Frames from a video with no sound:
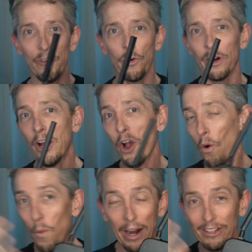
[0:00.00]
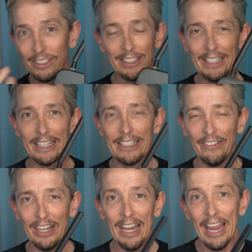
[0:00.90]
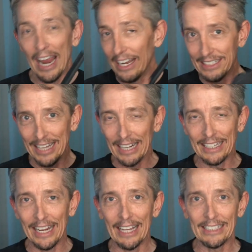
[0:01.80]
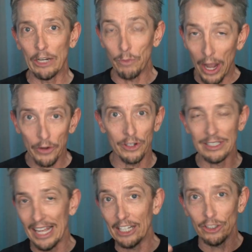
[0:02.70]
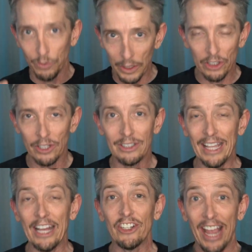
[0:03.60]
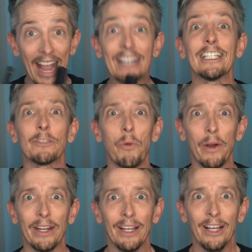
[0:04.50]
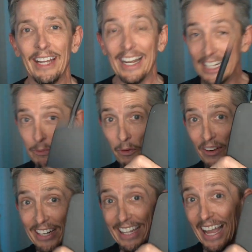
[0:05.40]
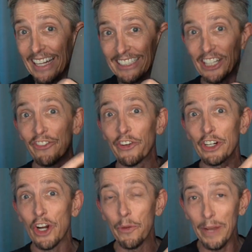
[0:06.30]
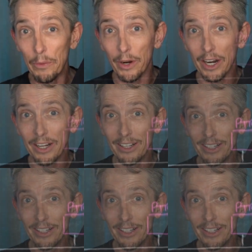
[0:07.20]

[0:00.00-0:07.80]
for wireless connectivity, and it's acting as a router slash switch slash access point, and it's providing the access for your home network.